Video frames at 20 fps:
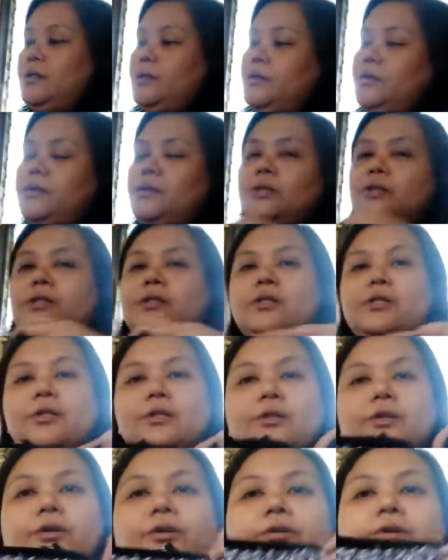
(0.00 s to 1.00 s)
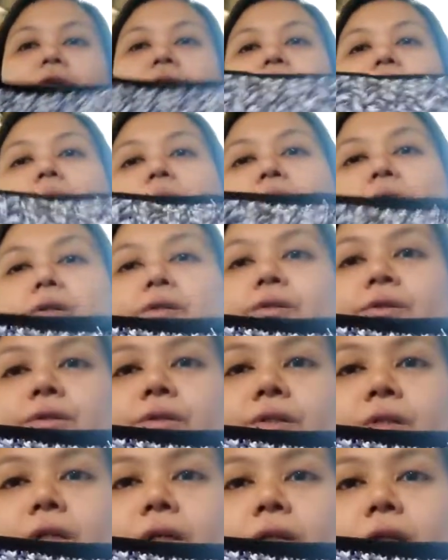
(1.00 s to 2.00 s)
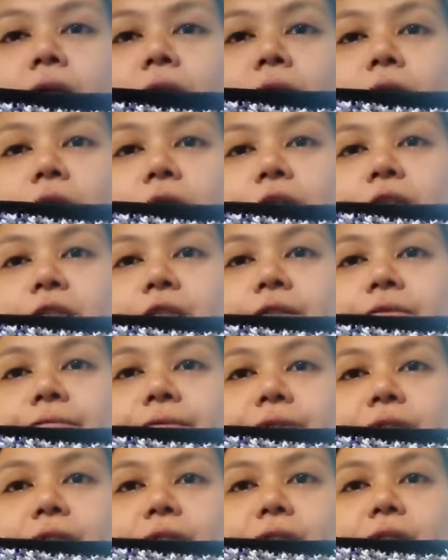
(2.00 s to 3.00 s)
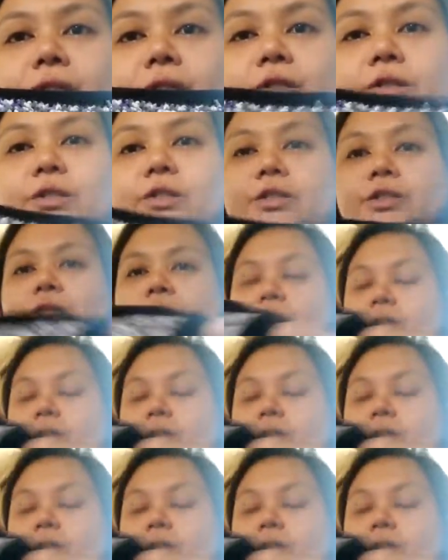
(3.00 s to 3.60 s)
So this is another one using the lark's foot stitch.